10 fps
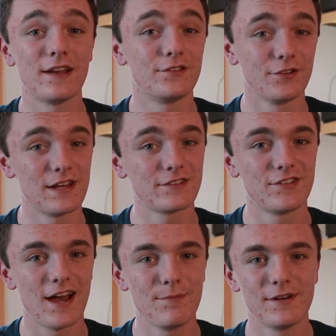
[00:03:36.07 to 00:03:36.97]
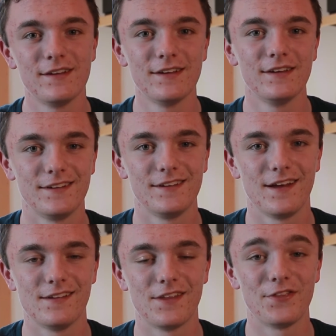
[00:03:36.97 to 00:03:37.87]
and until next time,
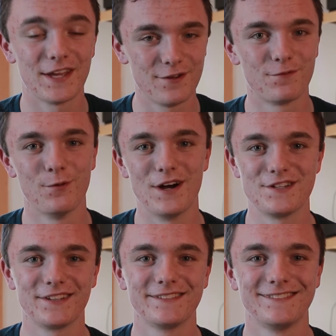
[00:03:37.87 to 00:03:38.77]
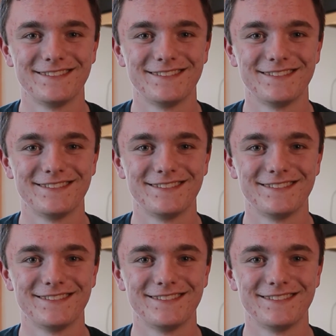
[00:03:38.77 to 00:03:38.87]
thank you for watching.